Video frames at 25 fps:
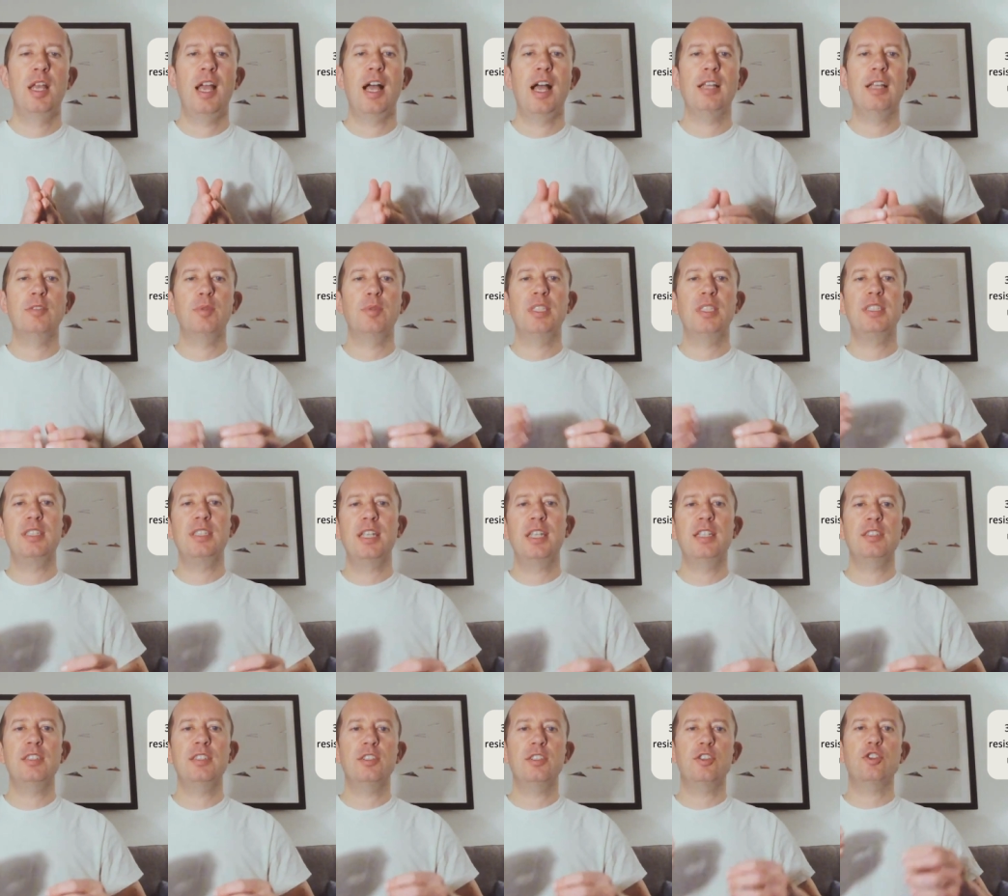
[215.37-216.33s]
as we
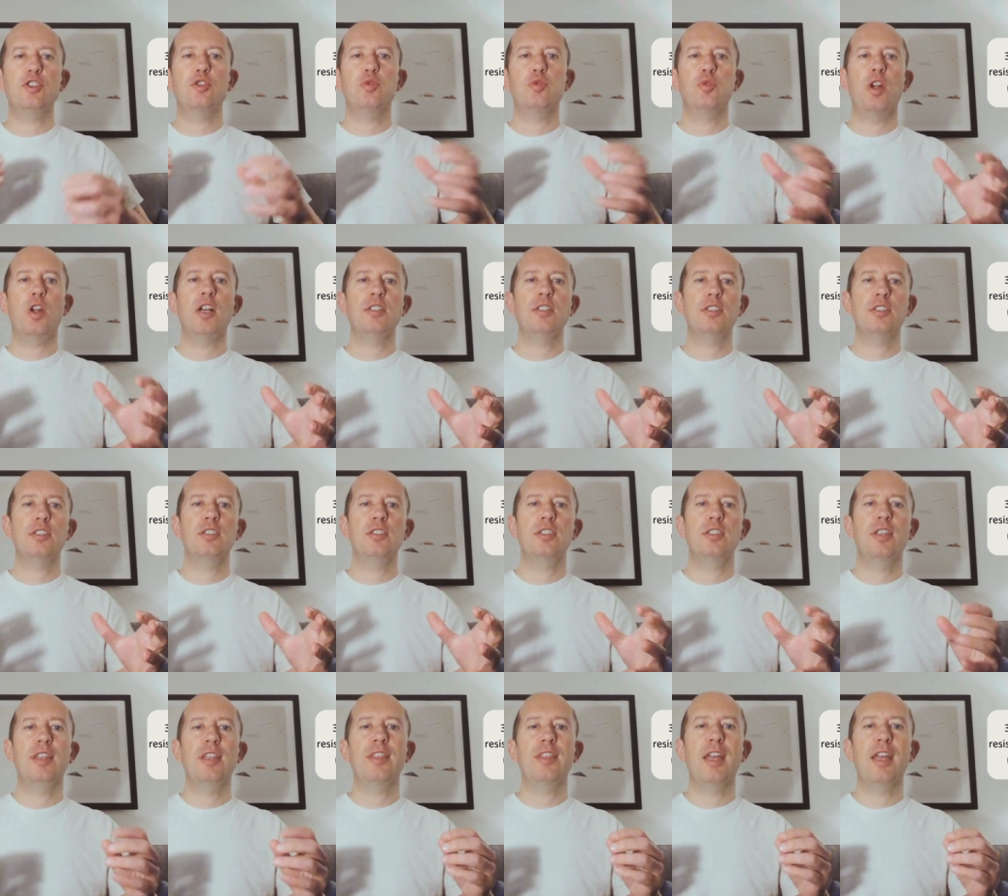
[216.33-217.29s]
seek to trust
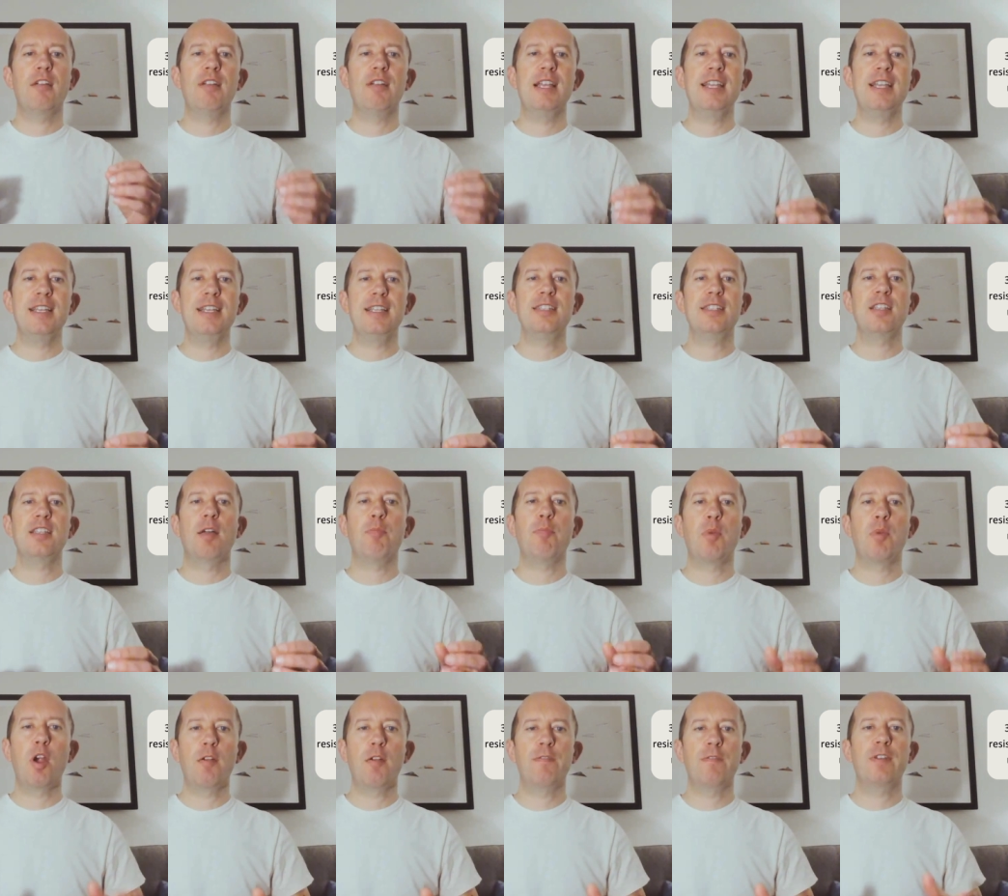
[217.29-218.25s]
that there is a
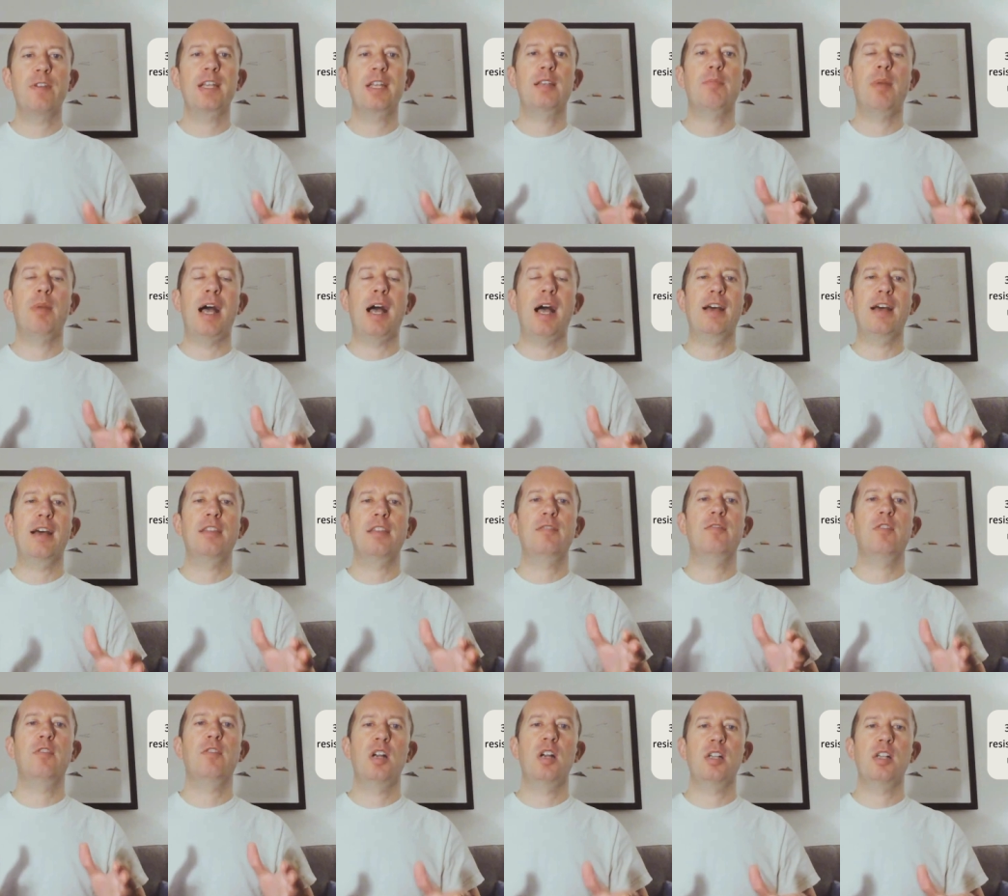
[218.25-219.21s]
perfect path
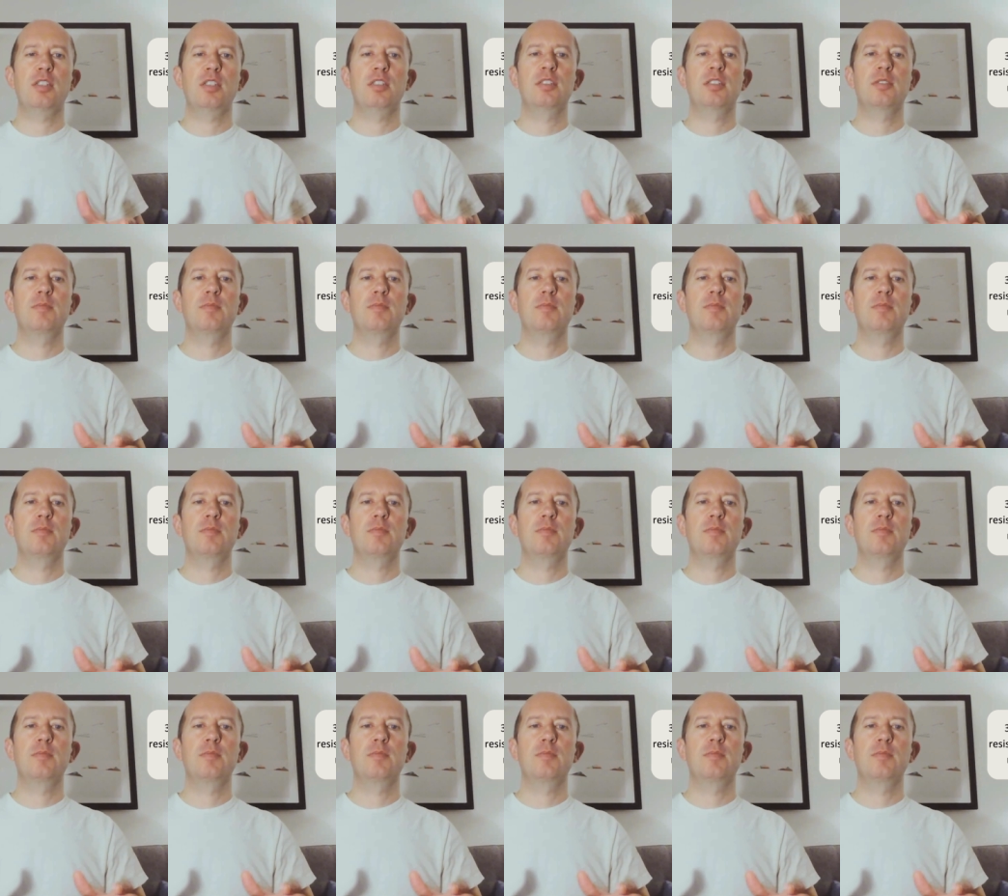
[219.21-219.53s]
for us,